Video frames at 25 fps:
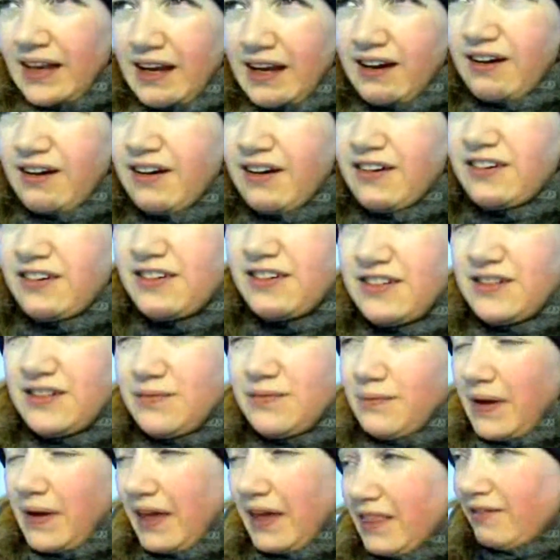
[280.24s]
I can't
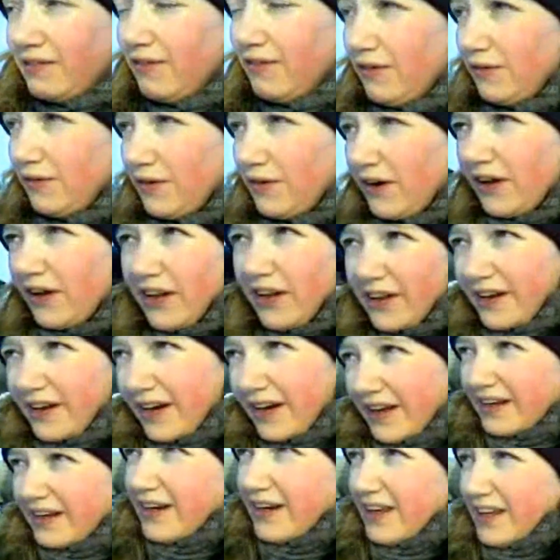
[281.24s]
make the phone call,
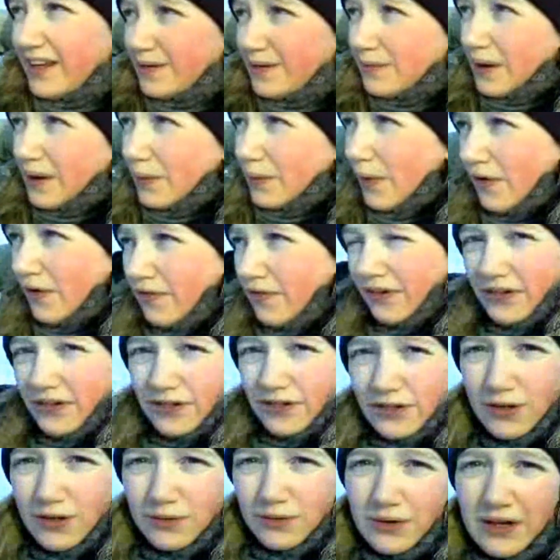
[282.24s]
and I need my
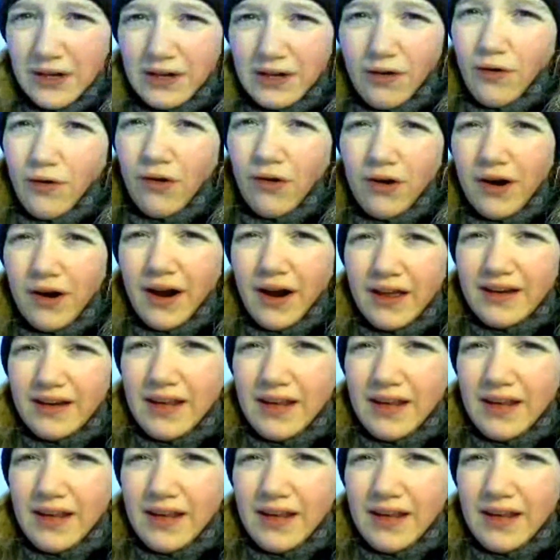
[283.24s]
boyfriend to do it, or